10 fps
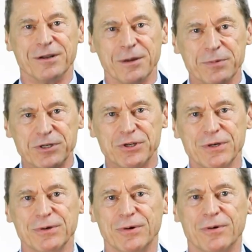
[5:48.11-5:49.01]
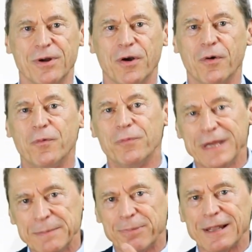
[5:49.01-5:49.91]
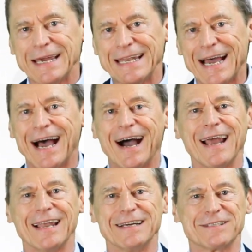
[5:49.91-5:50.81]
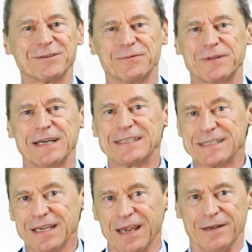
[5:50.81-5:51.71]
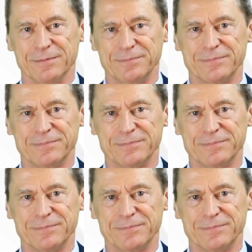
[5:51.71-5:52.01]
Number two, replay the highlights of that scene.